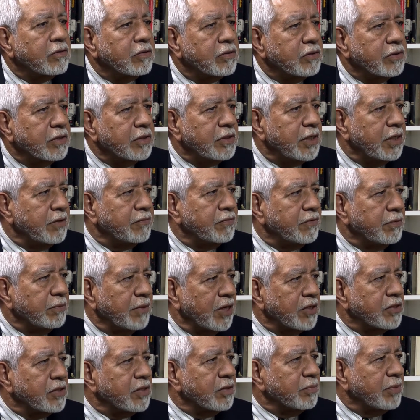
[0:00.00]
good
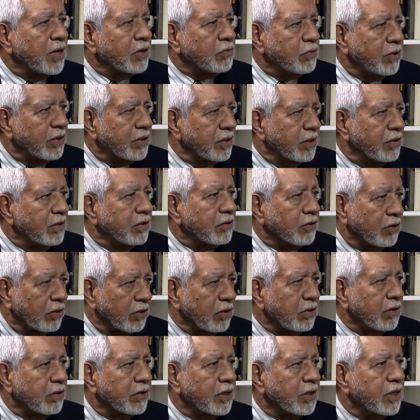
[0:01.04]
information about what
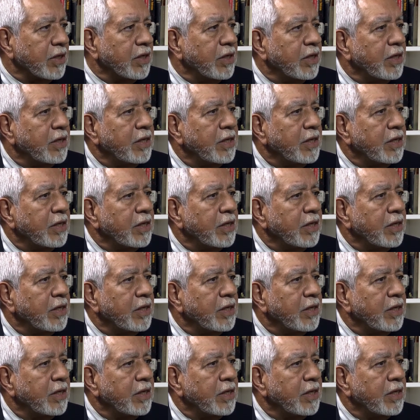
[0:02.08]
occurred